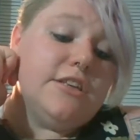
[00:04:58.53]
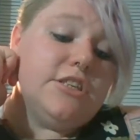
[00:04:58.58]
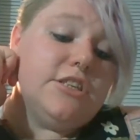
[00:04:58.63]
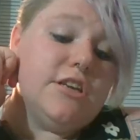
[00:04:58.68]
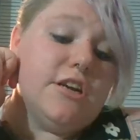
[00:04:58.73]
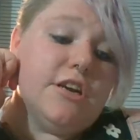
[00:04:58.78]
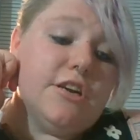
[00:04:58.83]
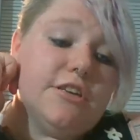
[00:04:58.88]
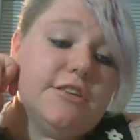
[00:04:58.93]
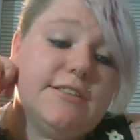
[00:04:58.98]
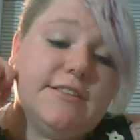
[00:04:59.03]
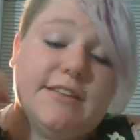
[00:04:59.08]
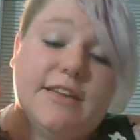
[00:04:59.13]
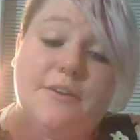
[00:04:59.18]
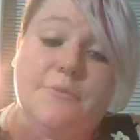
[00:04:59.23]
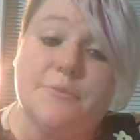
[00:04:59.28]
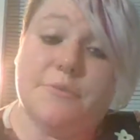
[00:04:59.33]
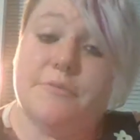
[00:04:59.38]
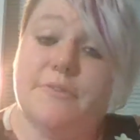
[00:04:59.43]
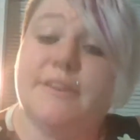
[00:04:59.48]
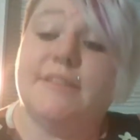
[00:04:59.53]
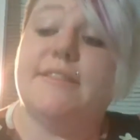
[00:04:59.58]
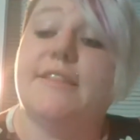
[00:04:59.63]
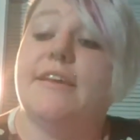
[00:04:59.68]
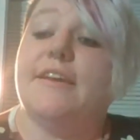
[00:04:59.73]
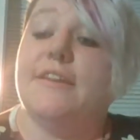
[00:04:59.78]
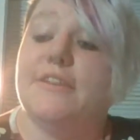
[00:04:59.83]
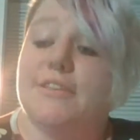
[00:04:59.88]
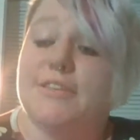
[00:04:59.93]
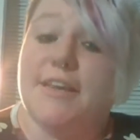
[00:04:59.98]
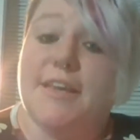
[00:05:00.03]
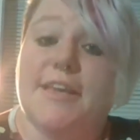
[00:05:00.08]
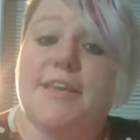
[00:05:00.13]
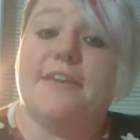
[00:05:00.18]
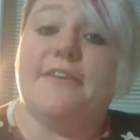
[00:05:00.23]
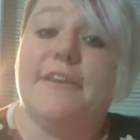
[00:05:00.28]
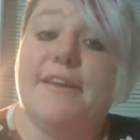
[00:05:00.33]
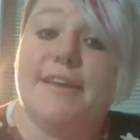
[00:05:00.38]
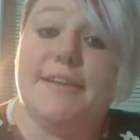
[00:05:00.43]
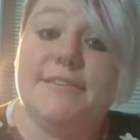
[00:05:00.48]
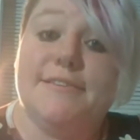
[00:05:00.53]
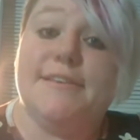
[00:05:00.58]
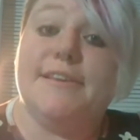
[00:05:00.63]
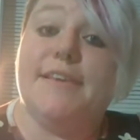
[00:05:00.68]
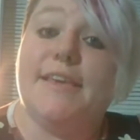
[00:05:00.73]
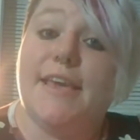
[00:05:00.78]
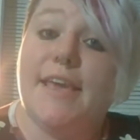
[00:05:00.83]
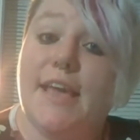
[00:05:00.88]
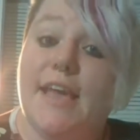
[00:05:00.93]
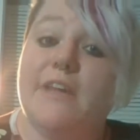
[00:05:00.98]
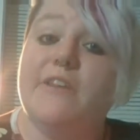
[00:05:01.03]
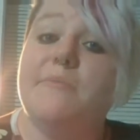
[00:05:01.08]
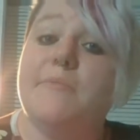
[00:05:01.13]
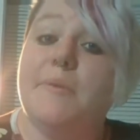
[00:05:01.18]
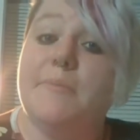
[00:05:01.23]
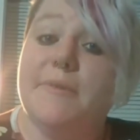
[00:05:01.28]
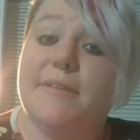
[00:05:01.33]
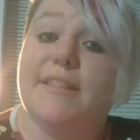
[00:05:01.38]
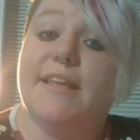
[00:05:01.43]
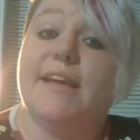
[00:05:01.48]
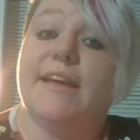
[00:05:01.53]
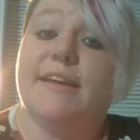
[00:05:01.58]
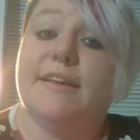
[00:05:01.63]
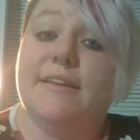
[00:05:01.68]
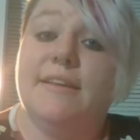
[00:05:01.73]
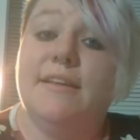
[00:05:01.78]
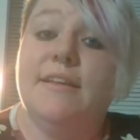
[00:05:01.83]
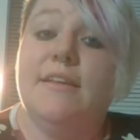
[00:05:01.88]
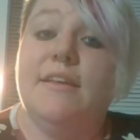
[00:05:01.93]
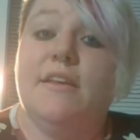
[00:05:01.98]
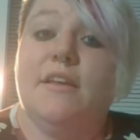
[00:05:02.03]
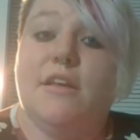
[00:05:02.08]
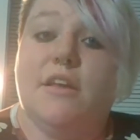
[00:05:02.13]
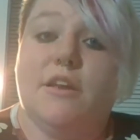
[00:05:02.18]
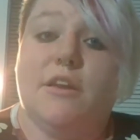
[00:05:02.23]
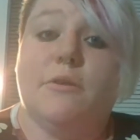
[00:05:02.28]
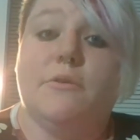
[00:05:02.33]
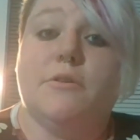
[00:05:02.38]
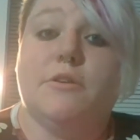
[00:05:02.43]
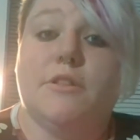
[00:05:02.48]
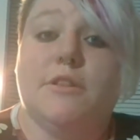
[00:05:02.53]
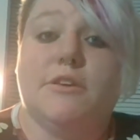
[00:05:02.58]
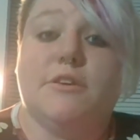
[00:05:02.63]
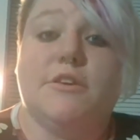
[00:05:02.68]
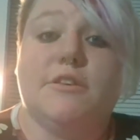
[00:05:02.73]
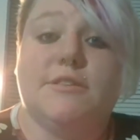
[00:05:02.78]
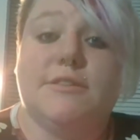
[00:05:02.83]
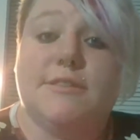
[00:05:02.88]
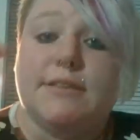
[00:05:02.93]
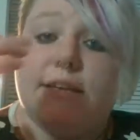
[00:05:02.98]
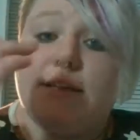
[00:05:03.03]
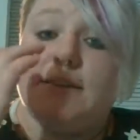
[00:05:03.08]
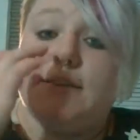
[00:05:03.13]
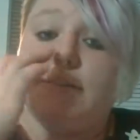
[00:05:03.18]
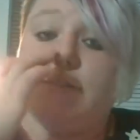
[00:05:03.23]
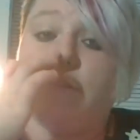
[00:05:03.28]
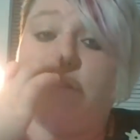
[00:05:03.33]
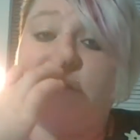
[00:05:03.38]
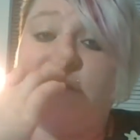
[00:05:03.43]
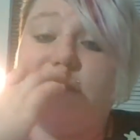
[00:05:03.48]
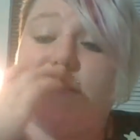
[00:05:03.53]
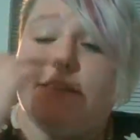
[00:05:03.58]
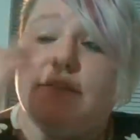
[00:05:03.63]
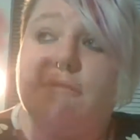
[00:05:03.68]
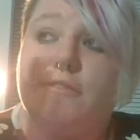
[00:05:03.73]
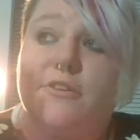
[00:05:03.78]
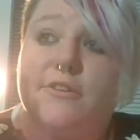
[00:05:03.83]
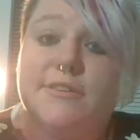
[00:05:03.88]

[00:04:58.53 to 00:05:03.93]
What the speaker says: Her son was right there shaking her head saying, yeah, I remember that. And her sons are in their